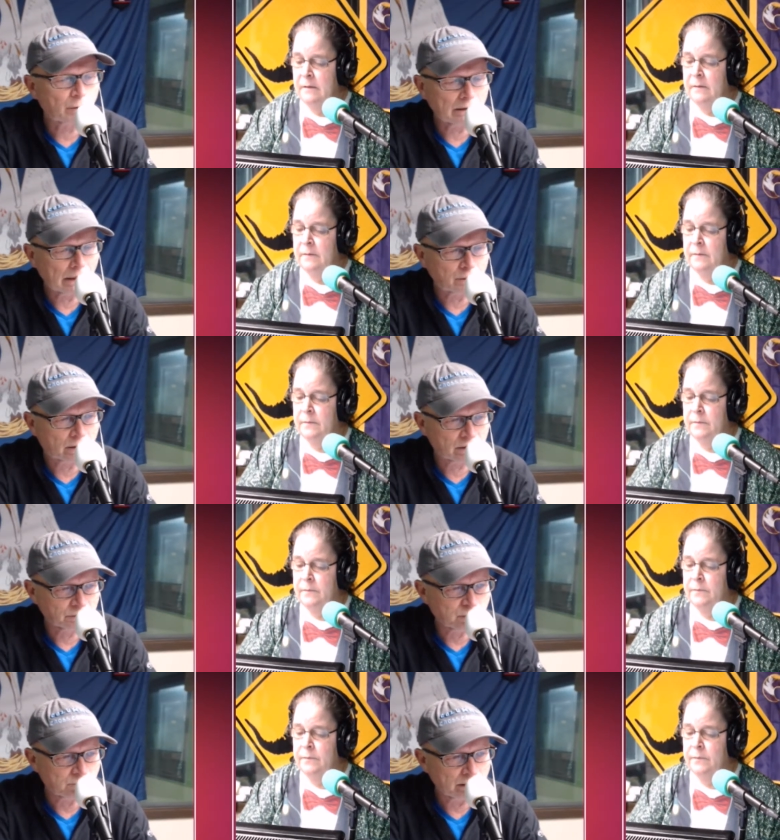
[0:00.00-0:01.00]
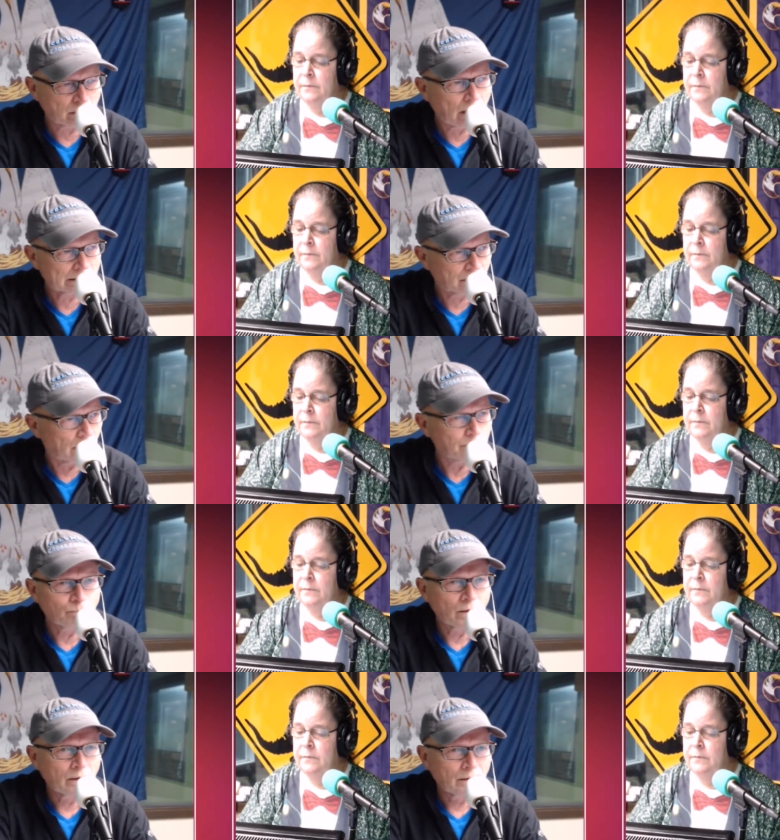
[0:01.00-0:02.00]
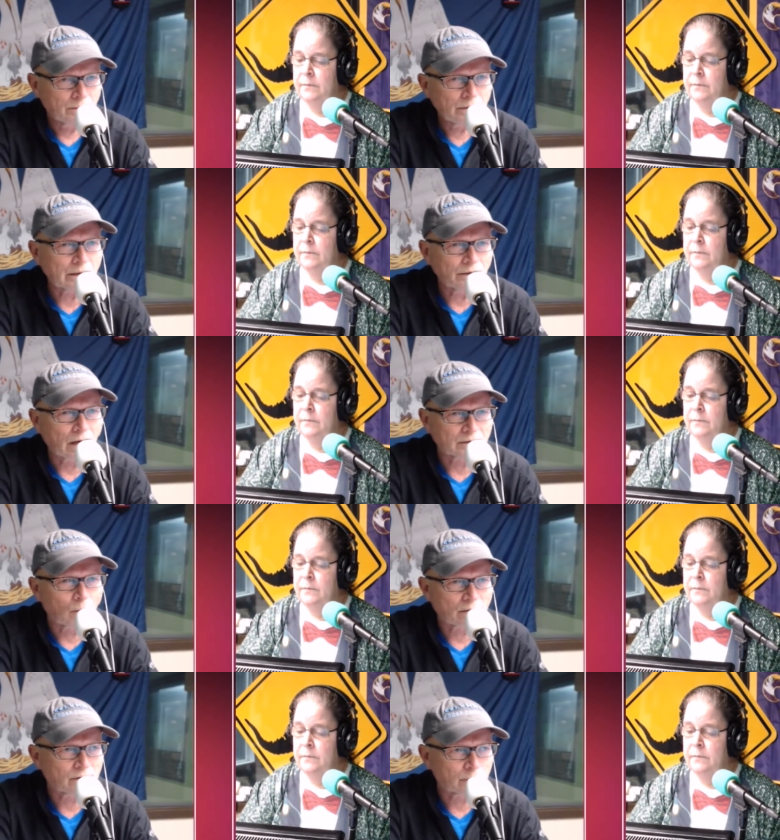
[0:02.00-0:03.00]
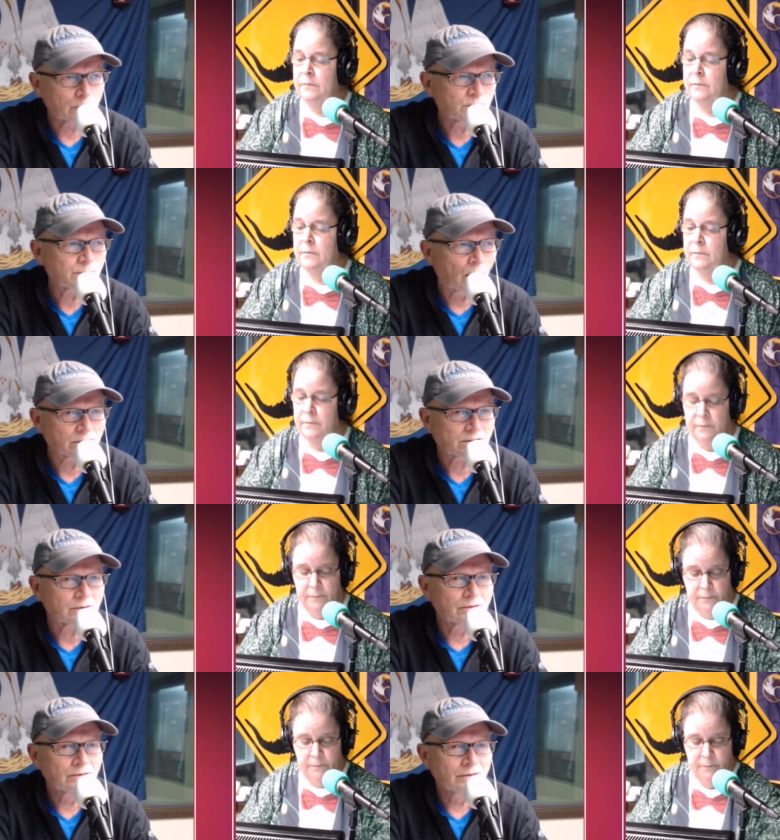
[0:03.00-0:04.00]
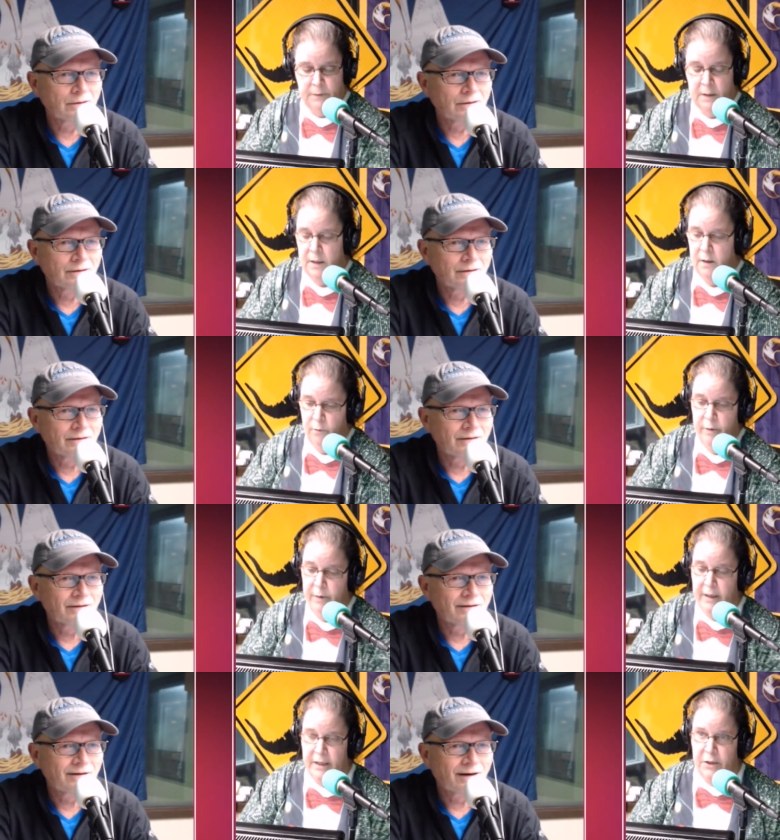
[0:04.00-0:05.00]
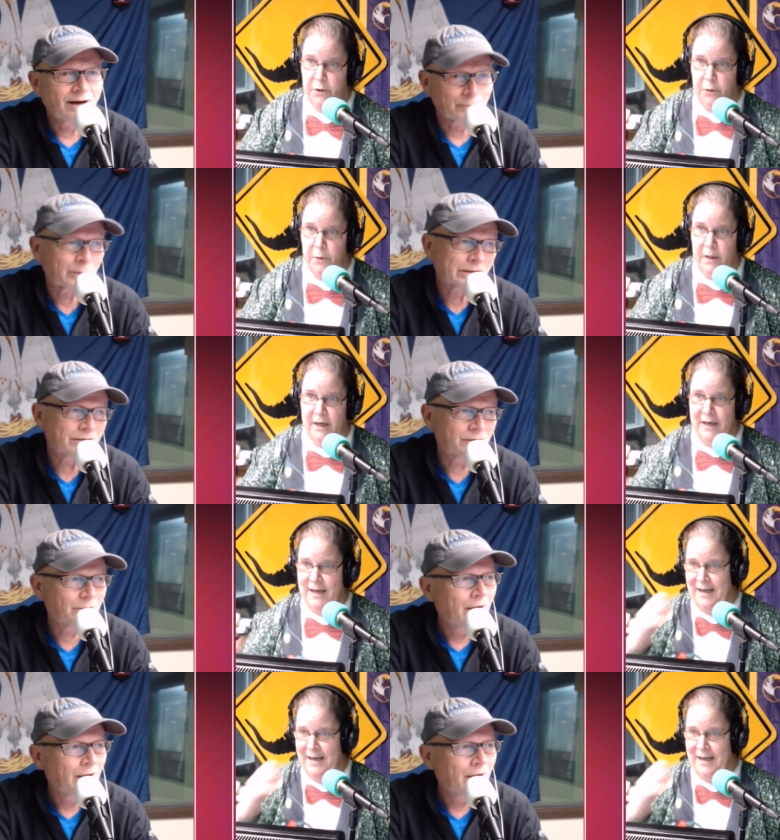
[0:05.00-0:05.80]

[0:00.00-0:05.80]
Speaker 1: Spring Electric Keel Newsmaker hotline. You get Dr. Martha, her own sponsor. We really do. really do.